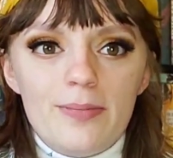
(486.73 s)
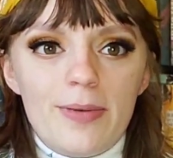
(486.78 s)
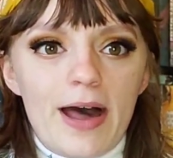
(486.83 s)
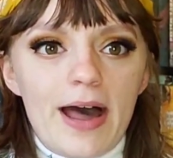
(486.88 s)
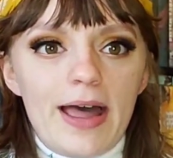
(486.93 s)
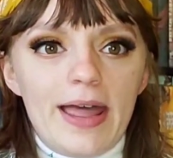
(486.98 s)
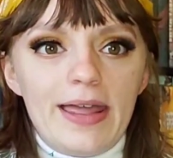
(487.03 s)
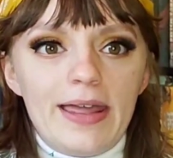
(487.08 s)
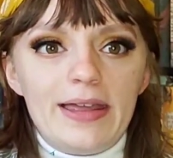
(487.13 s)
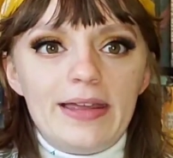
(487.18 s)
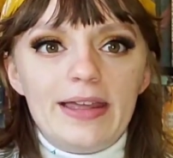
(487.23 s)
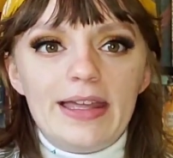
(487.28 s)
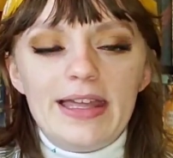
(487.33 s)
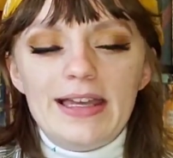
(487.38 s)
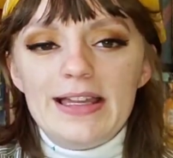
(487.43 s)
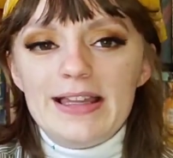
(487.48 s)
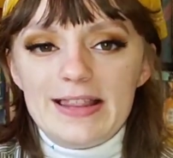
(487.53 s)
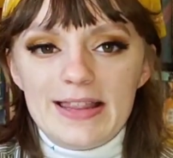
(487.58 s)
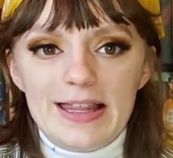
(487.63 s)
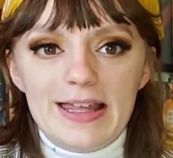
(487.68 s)
buying
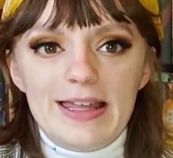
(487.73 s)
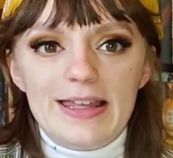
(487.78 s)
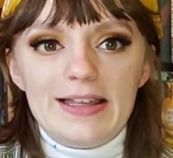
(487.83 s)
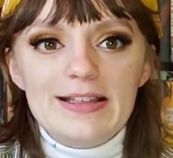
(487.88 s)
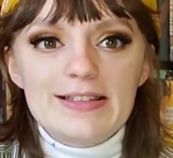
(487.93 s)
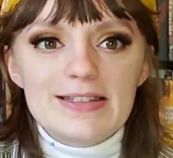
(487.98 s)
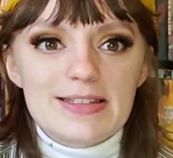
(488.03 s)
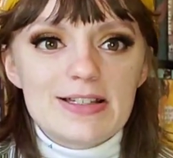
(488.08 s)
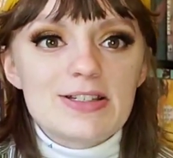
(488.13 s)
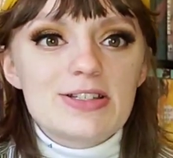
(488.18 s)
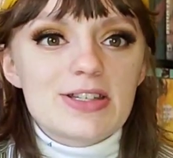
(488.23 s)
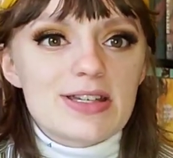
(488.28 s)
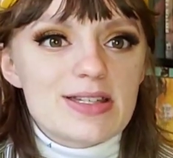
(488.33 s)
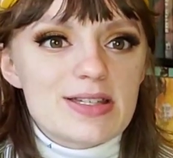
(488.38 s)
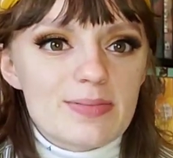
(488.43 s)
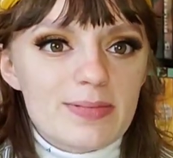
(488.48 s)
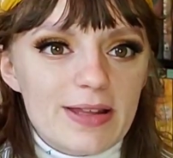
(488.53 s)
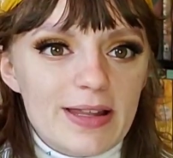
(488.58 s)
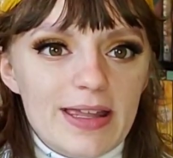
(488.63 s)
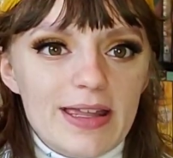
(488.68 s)
anything such
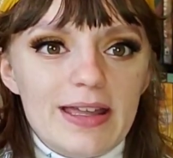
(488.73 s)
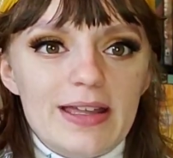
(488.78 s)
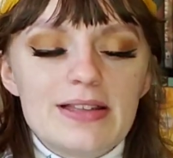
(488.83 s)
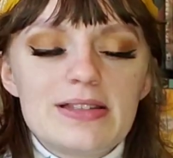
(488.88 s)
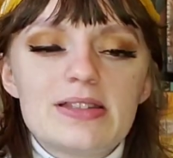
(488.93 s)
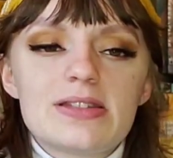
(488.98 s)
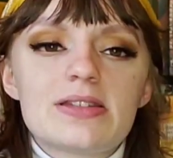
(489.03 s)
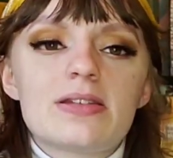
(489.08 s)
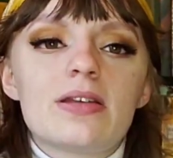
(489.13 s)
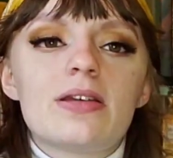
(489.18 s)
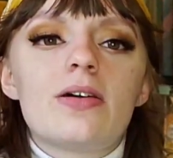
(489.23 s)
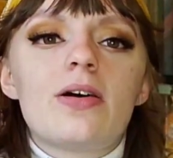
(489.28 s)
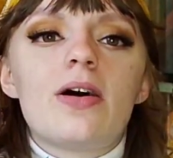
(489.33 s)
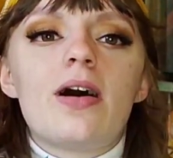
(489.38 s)
as plants.